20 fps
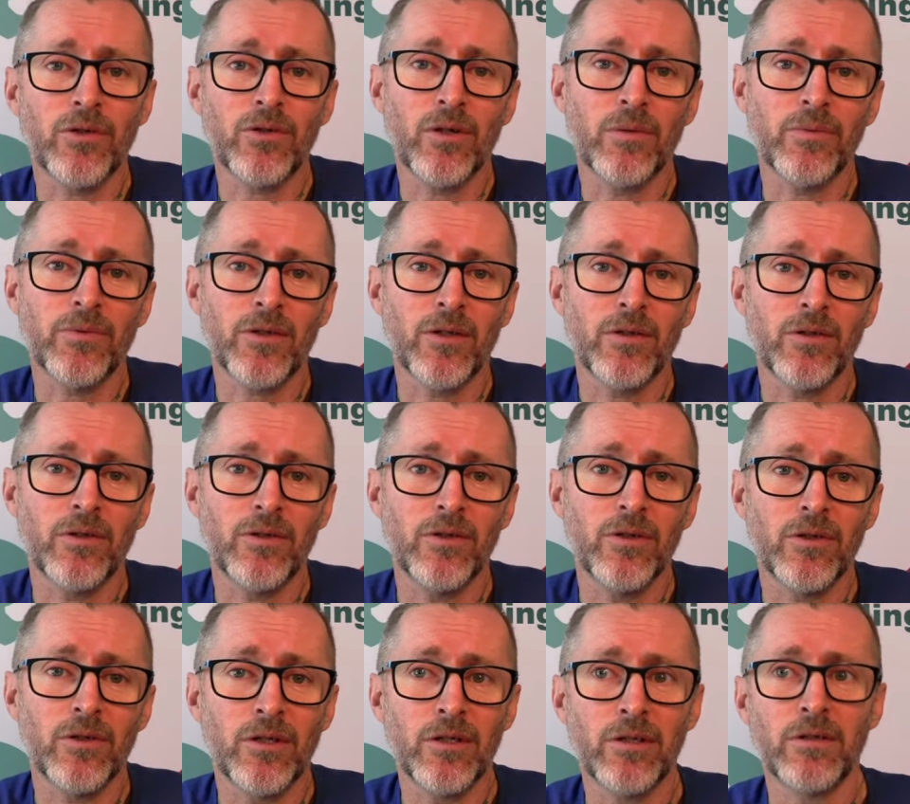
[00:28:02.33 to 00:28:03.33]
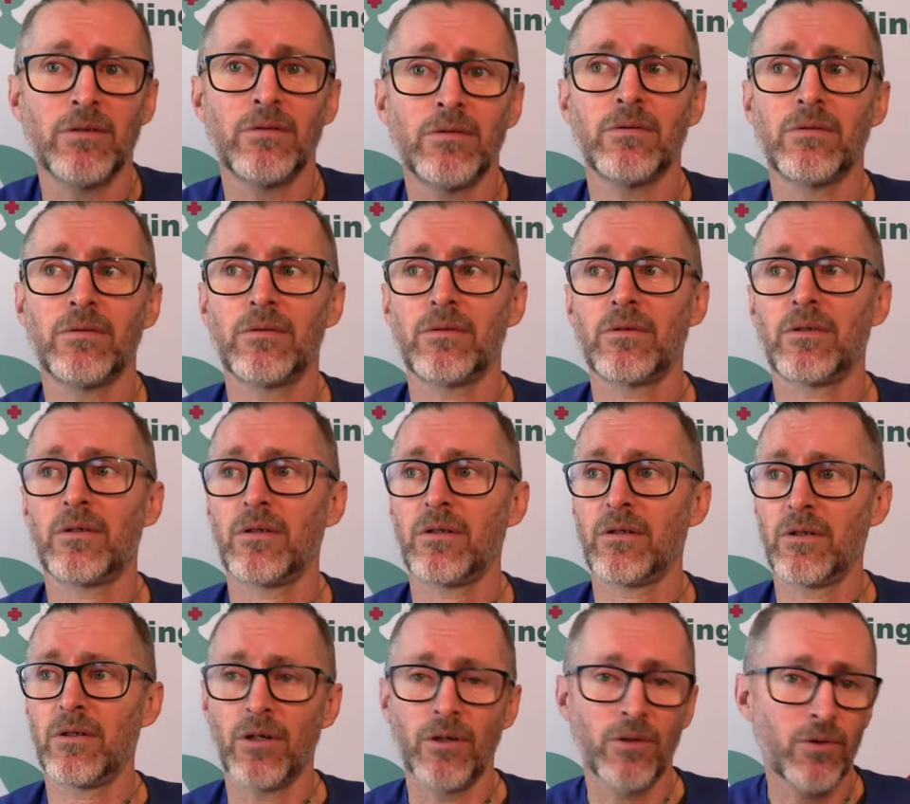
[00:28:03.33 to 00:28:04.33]
so that you can
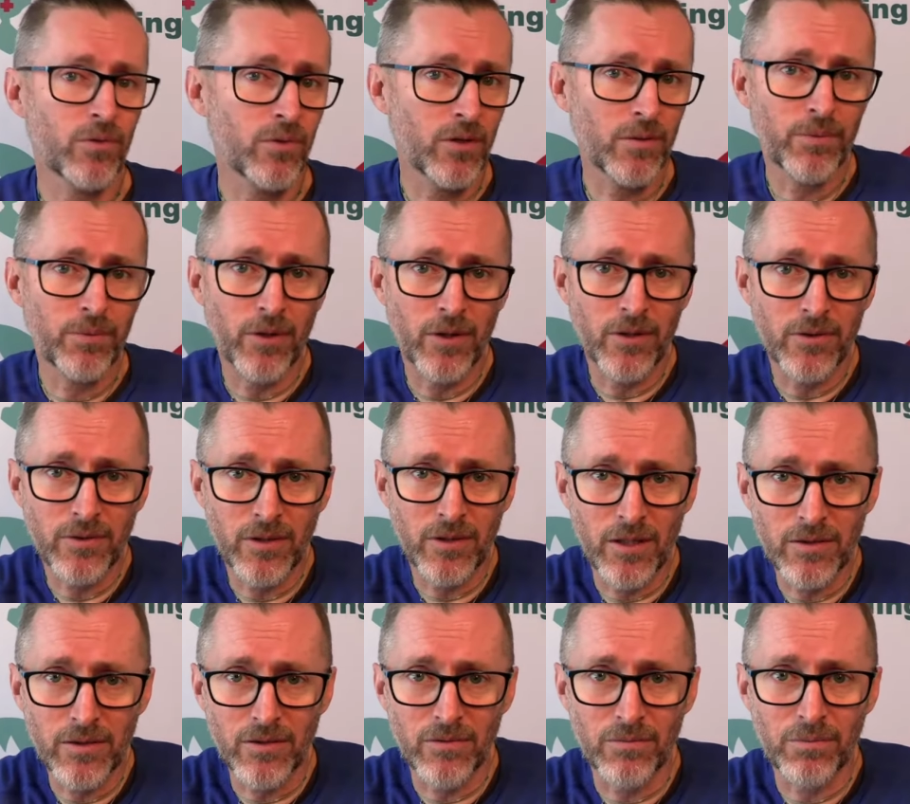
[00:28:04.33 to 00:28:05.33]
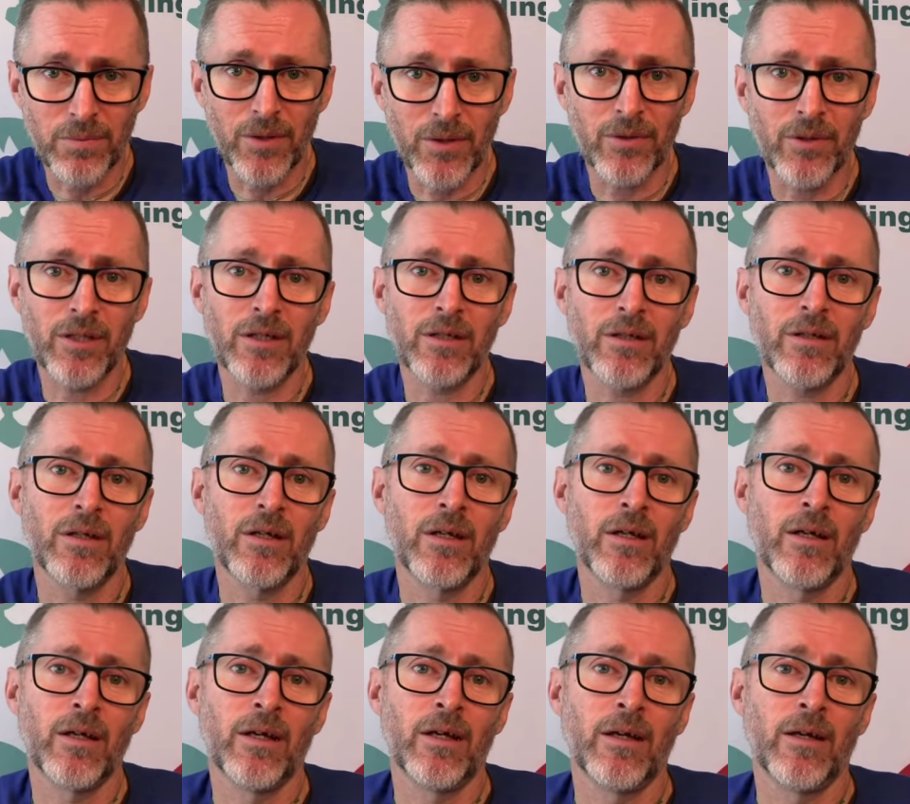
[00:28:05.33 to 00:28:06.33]
go through the process of building
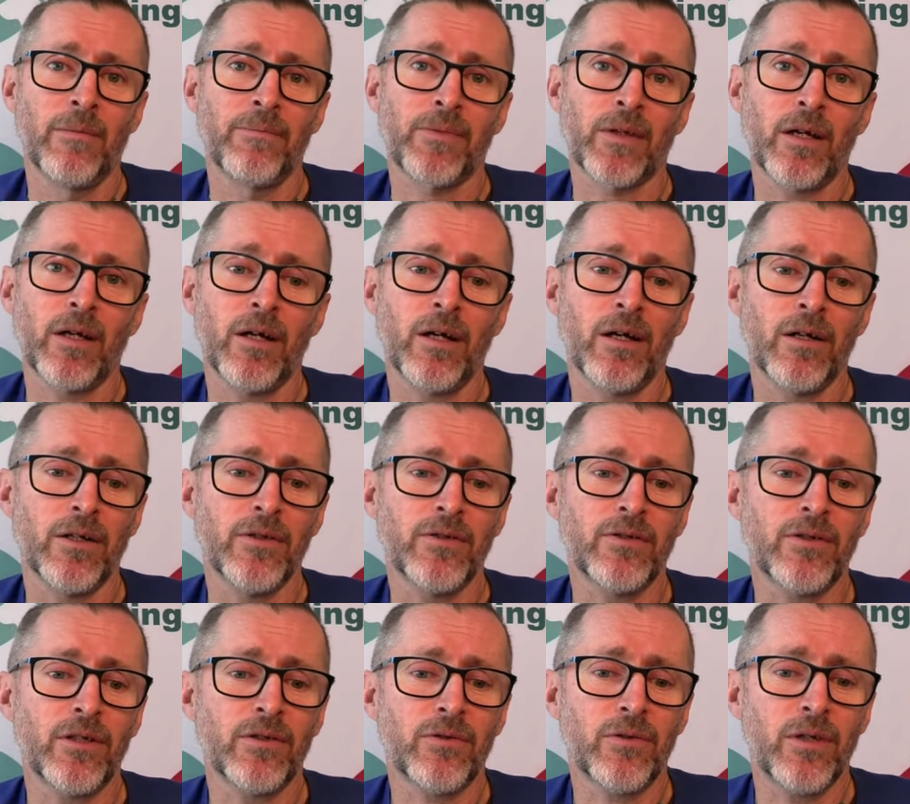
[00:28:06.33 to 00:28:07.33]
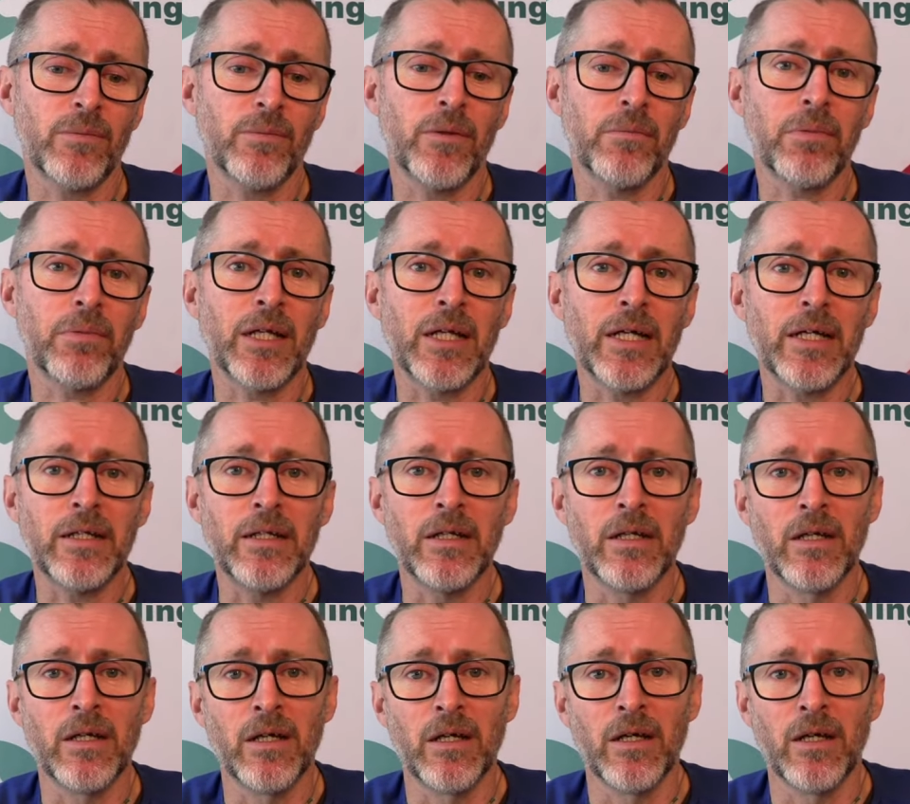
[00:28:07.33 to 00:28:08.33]
a holistic treatment plan
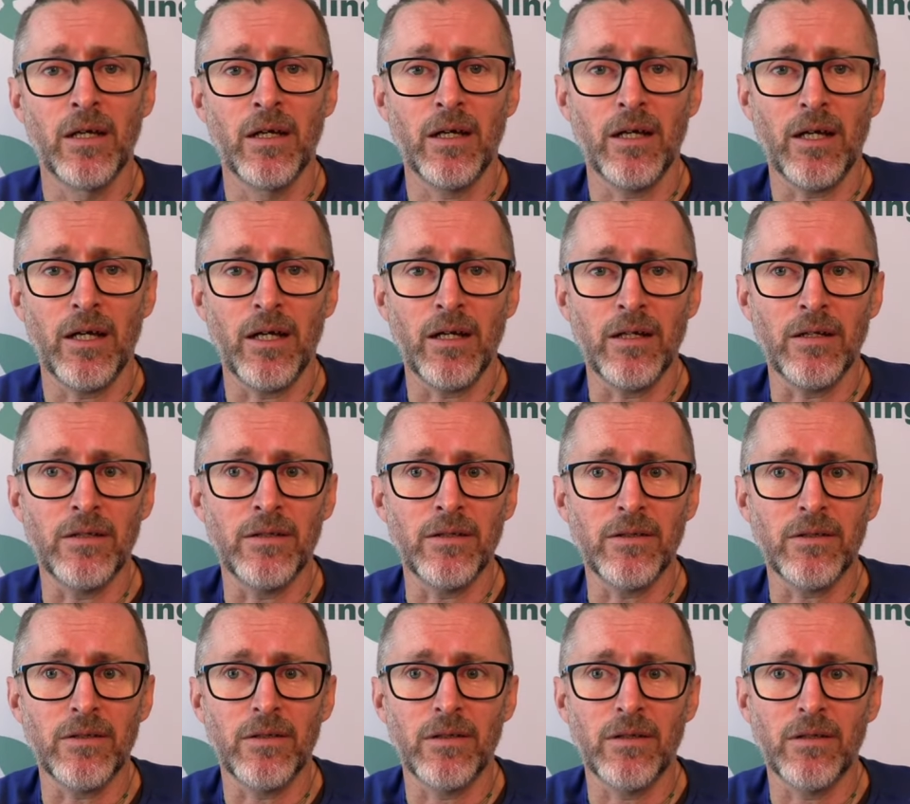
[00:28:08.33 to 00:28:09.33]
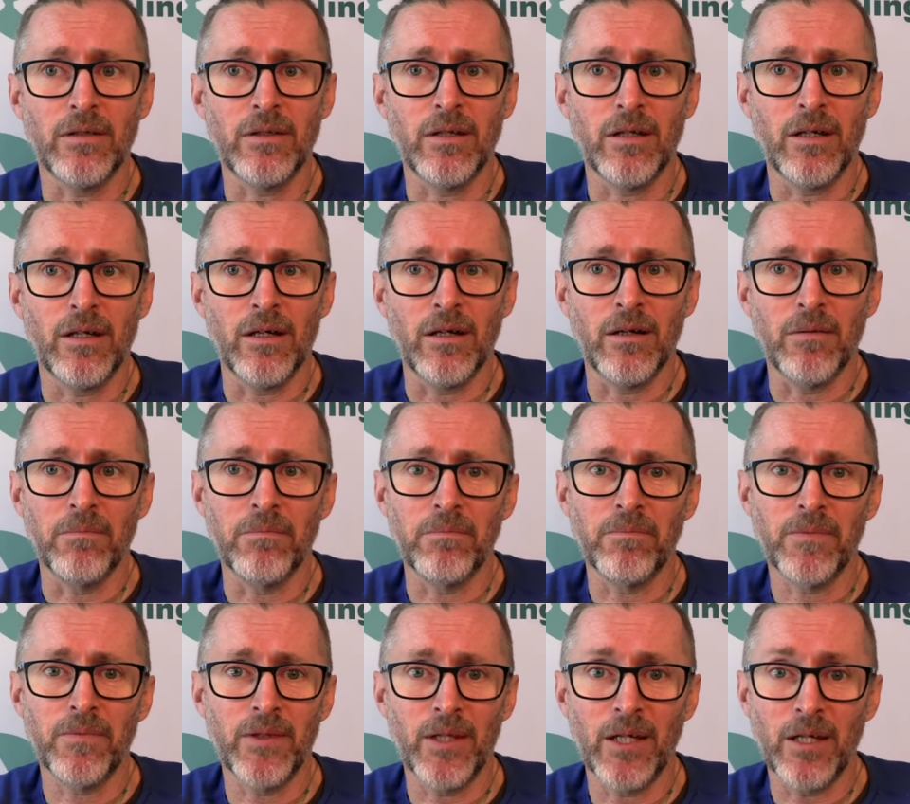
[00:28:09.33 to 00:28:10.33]
and
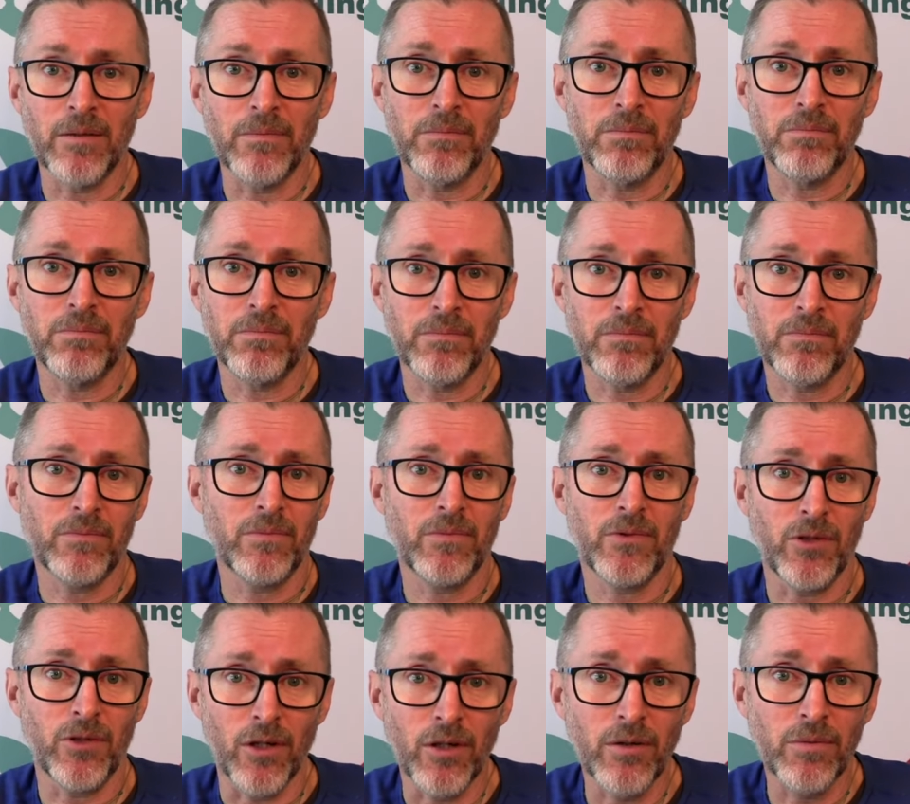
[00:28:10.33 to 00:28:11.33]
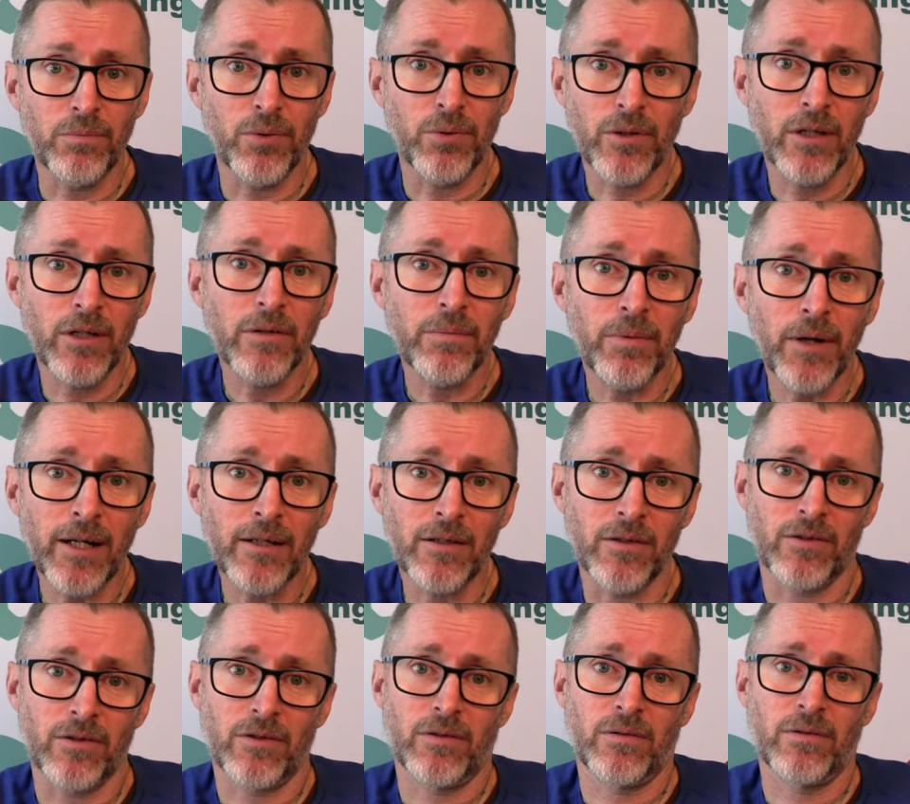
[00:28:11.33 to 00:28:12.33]
then, you know, put it into
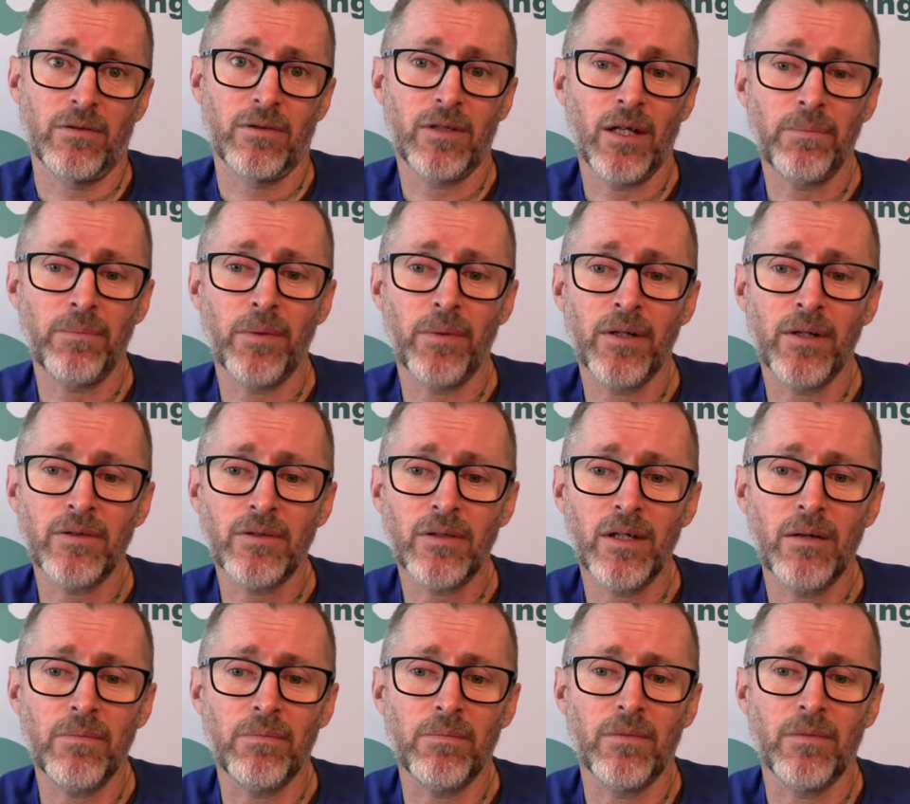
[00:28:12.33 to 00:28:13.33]
practice step by step.